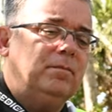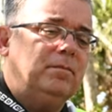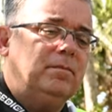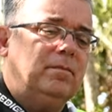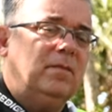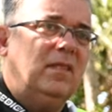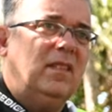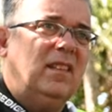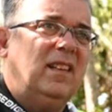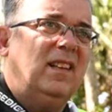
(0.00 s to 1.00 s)

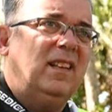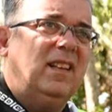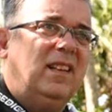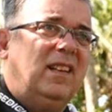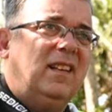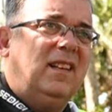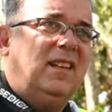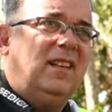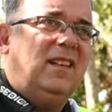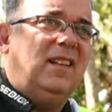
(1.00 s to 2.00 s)

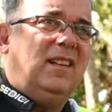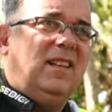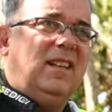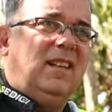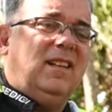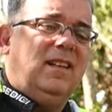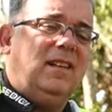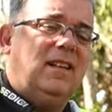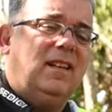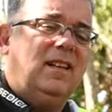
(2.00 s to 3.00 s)

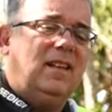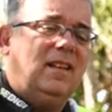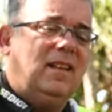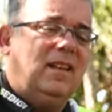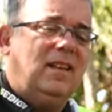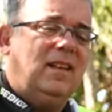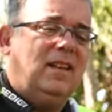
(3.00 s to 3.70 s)
(no one is talking)